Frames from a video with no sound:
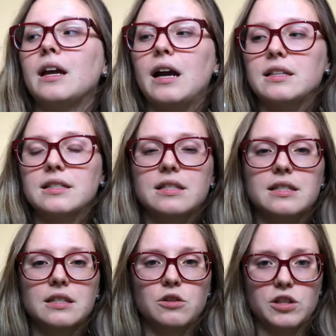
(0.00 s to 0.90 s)

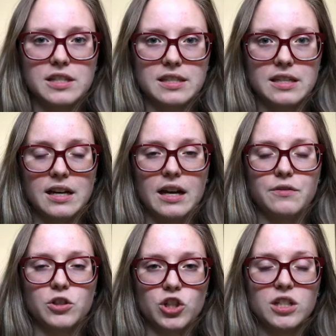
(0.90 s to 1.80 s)
As you can see, I have
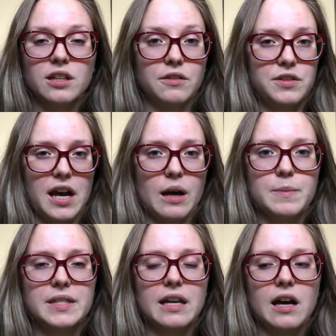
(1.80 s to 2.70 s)
a shit ton of
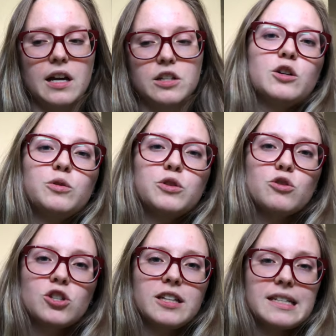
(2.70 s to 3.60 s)
tabs, and I don't
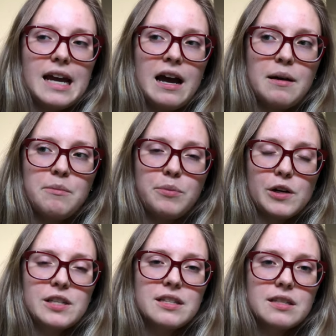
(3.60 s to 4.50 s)
usually tab
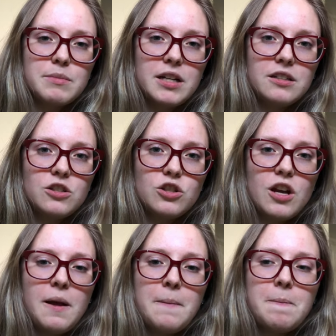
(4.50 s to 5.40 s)
books this
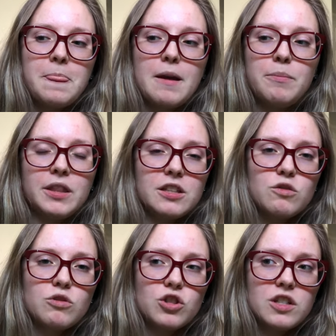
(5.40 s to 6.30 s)
much, but this
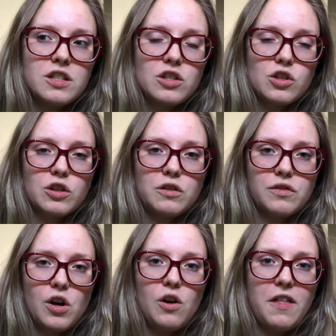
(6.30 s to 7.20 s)
one just
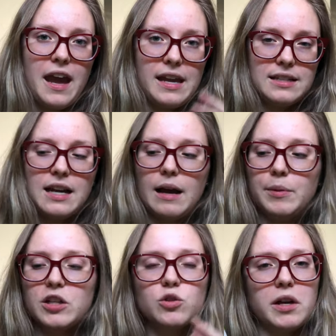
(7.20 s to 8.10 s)
deserved all the hate
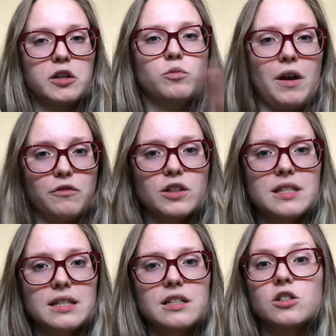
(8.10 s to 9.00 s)
tabbing so I could
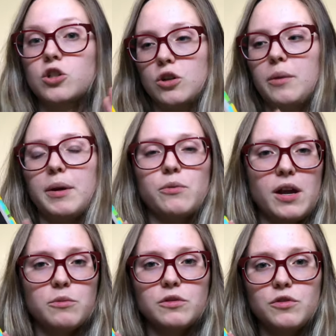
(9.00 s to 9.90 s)
reference it during my
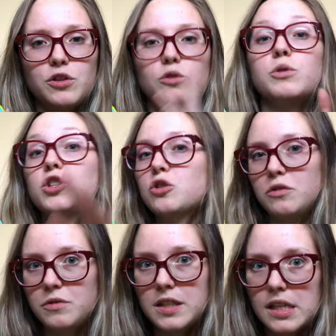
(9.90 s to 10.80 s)
rant review, which you'll
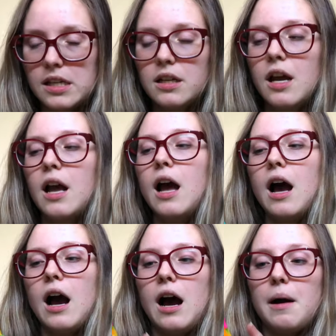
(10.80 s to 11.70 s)
see,
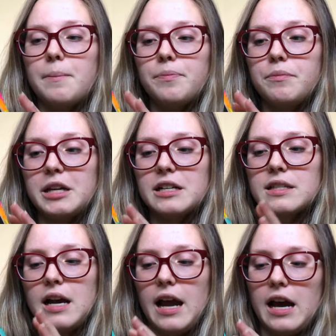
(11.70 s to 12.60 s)
because
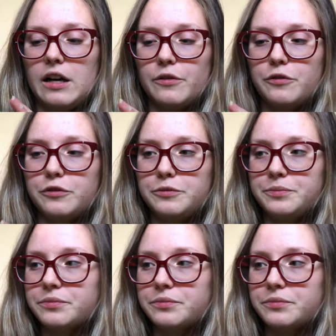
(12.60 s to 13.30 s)
I have